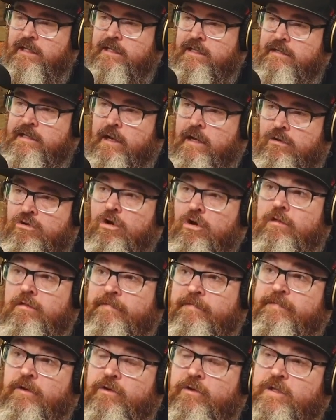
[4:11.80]
now not the
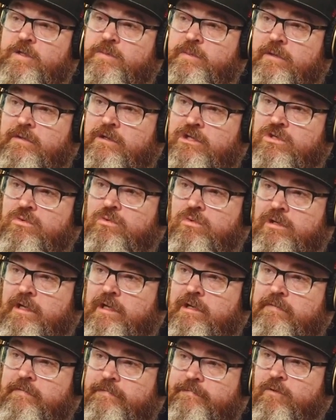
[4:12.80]
focus, but the
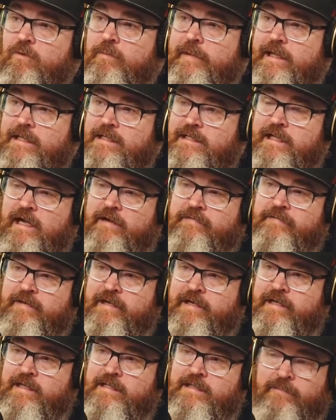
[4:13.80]
shorter format stuff
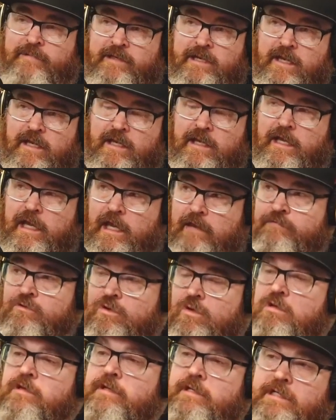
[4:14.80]
is? I mean, have you
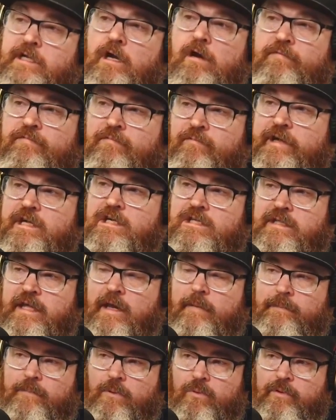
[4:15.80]
yourself reached
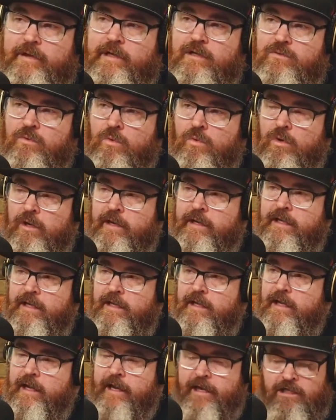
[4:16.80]
that point, or
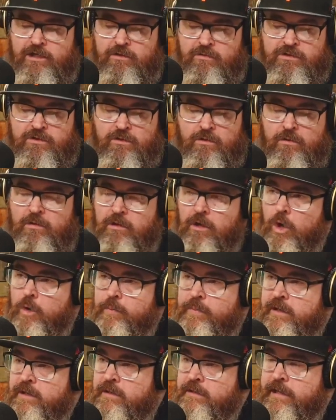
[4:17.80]
are you still
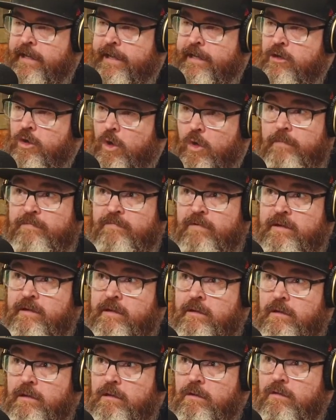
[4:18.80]
open and hopefully
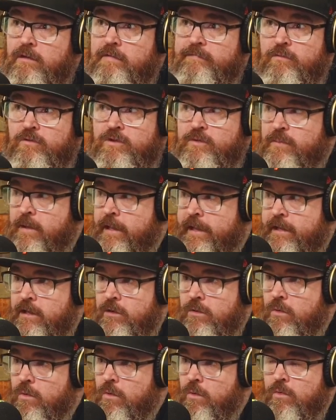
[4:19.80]
looking forward to playing
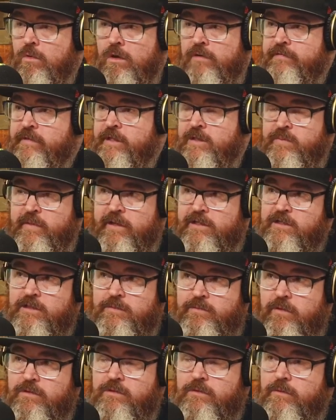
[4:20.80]
all of it as much as
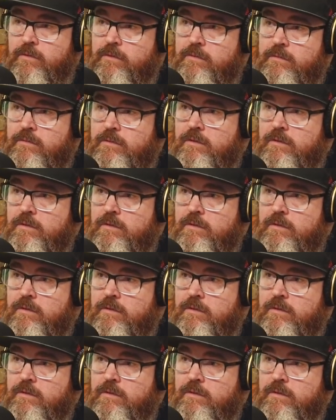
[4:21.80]
possible?